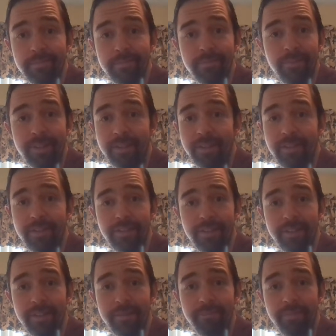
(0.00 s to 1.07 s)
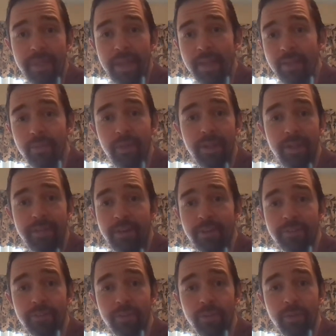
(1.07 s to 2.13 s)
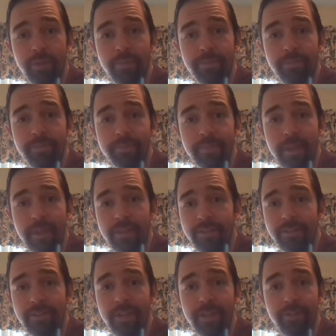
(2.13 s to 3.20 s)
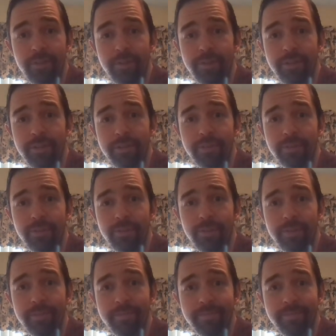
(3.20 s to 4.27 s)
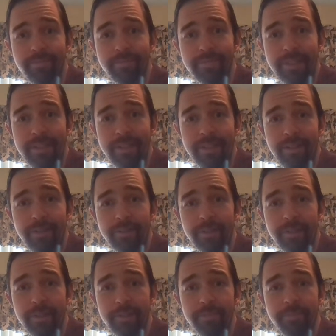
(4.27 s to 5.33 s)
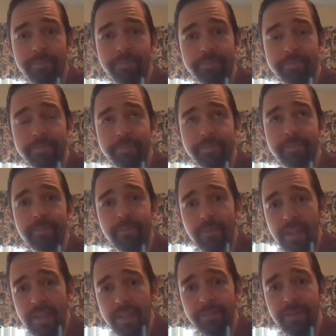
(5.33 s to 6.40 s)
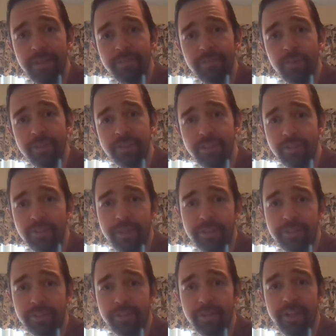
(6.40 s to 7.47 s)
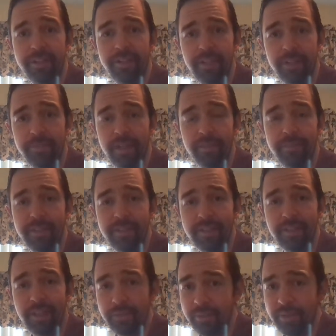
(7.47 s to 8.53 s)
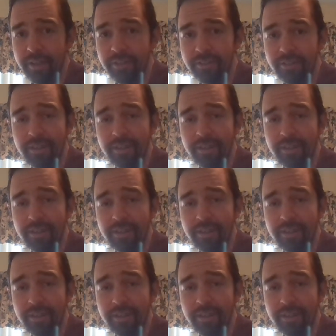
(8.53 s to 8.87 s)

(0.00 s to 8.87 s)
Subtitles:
What can I say? We love our school. Stay true to your school. Okay. If you have questions about your grade, email me. Otherwise,